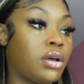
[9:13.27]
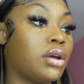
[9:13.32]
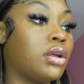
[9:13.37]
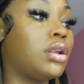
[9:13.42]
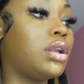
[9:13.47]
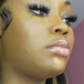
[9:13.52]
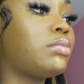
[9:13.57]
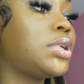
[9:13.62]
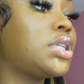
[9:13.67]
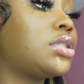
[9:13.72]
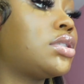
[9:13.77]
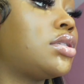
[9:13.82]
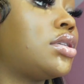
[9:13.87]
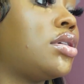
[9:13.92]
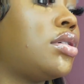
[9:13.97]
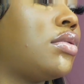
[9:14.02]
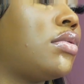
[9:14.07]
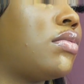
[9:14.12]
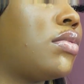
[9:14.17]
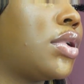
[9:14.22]
let me
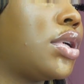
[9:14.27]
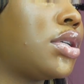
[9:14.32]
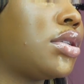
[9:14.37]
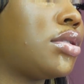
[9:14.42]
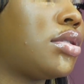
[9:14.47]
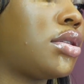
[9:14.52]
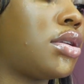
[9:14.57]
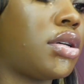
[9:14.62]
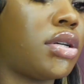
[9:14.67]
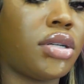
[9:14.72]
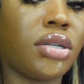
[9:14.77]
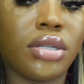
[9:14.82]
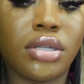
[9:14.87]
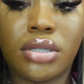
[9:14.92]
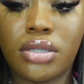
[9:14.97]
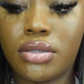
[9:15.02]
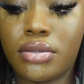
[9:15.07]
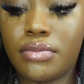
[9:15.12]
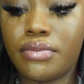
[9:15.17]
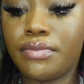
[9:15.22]
see, where's the
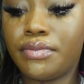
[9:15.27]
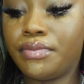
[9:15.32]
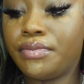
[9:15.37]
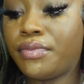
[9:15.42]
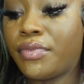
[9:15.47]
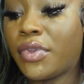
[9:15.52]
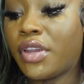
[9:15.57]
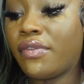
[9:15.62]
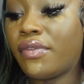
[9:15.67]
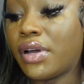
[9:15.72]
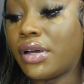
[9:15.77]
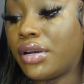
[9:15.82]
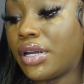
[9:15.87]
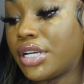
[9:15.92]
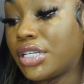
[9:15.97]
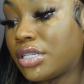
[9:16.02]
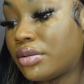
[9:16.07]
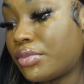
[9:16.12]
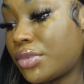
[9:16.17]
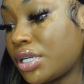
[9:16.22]

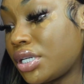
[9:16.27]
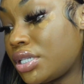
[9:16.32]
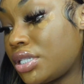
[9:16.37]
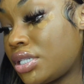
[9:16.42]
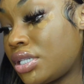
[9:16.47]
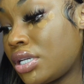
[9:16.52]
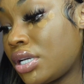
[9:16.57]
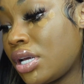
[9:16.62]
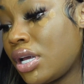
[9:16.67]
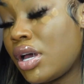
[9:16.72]
foundation brush.